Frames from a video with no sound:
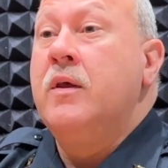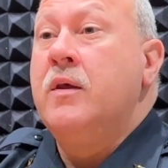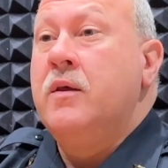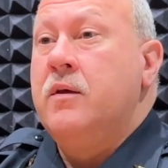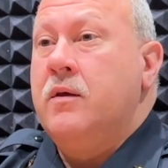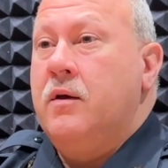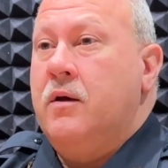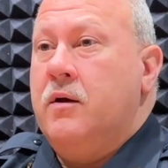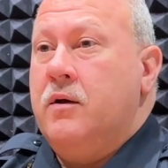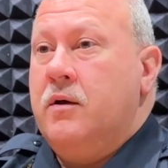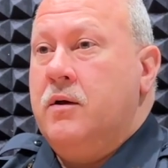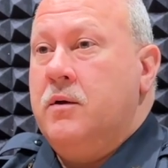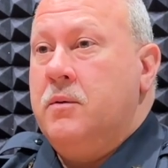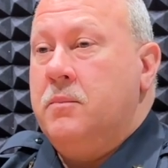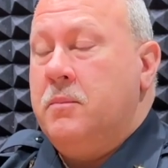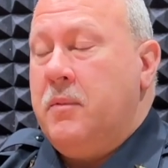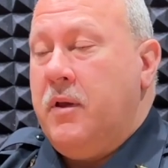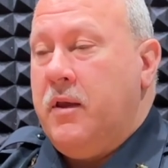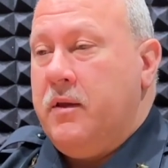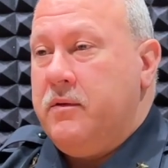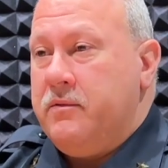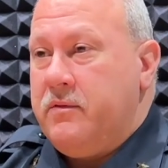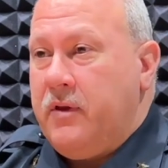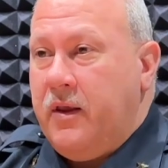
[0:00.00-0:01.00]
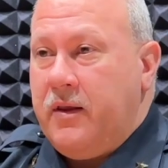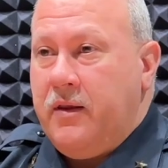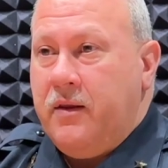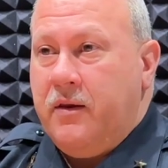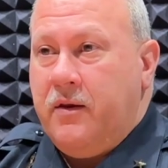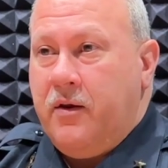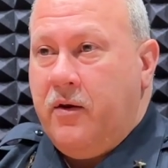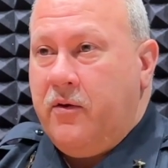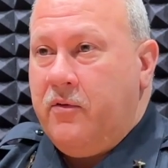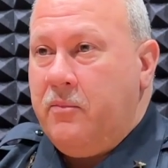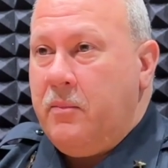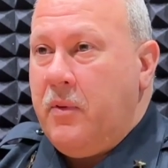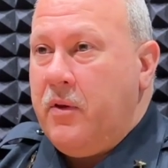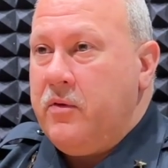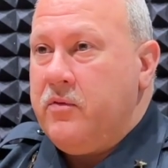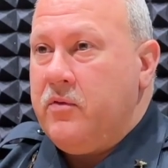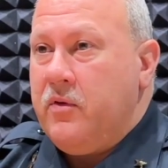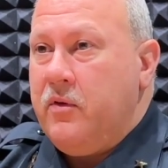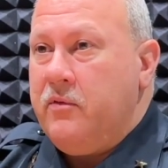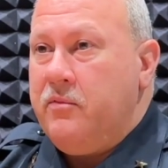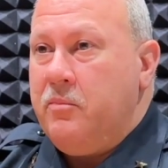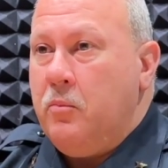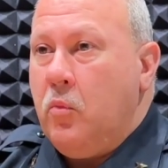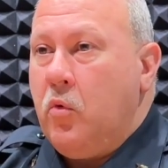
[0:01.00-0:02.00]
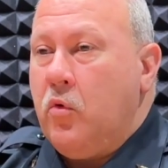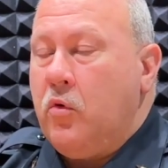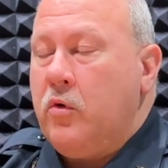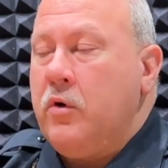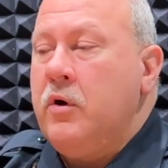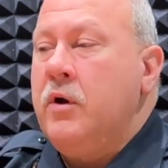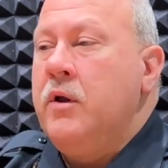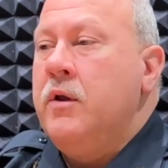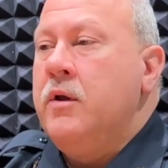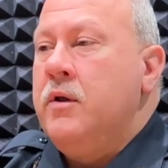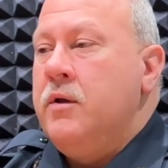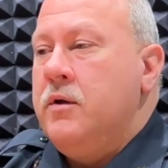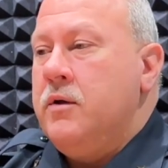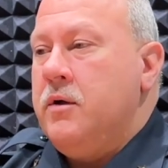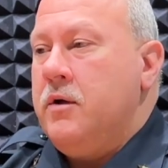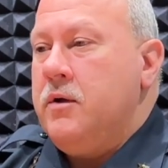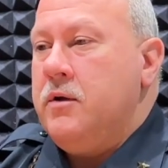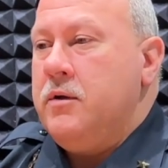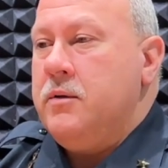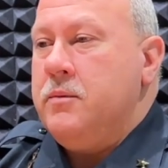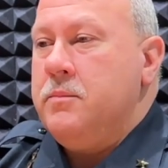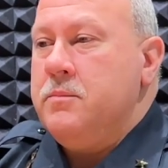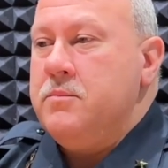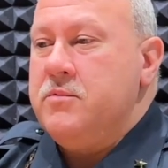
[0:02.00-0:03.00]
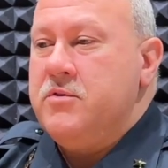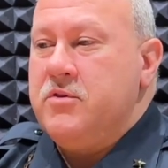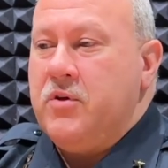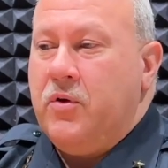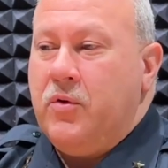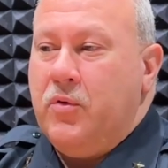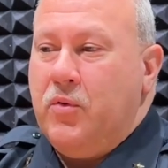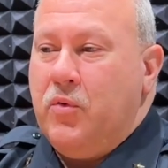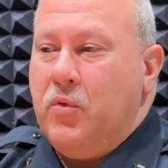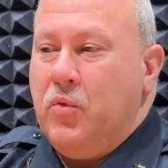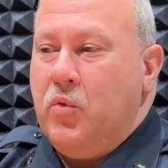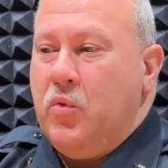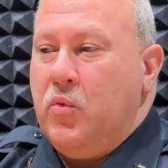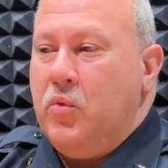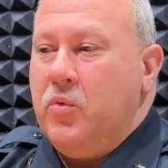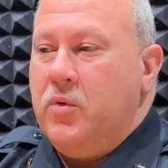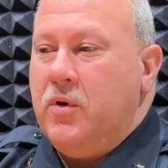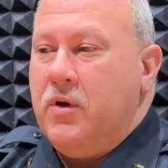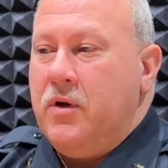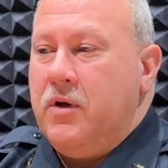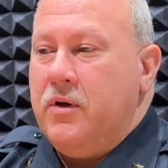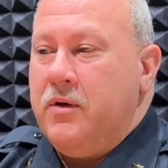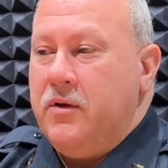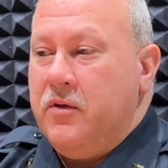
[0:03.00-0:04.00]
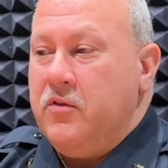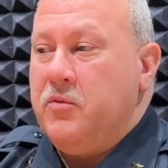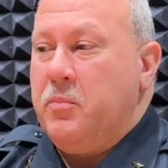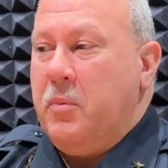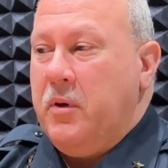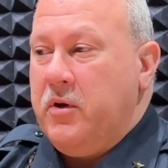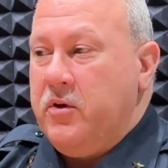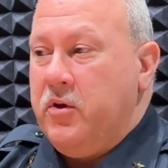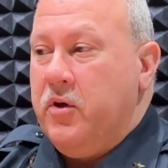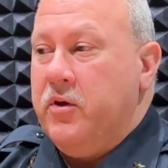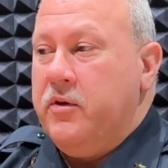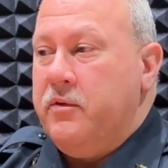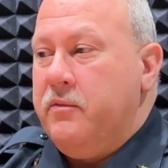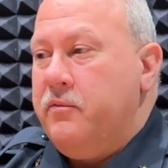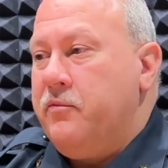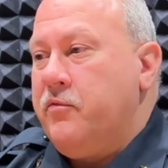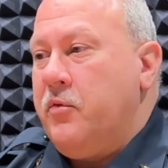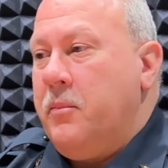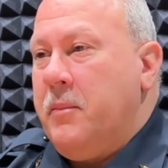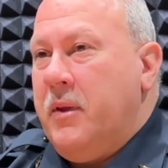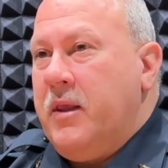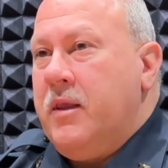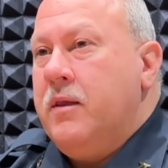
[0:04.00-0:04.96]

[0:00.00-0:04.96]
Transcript: and taking care of myself more. So it's been good for me.